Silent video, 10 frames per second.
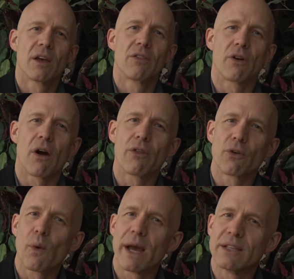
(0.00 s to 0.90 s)
There are other
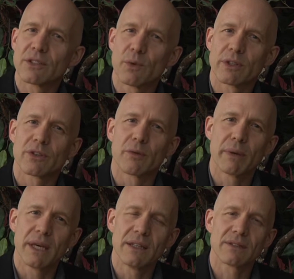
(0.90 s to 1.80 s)
ways in which the
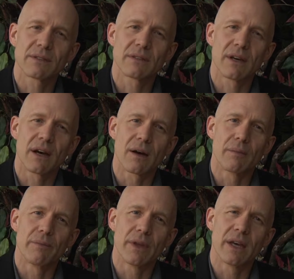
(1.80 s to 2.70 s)
piece
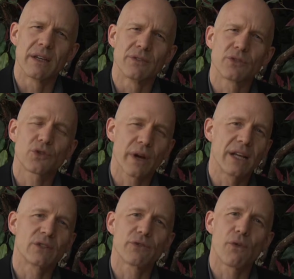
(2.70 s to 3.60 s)
is
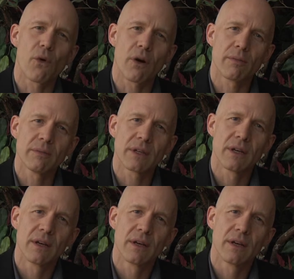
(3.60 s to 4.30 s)
transformed.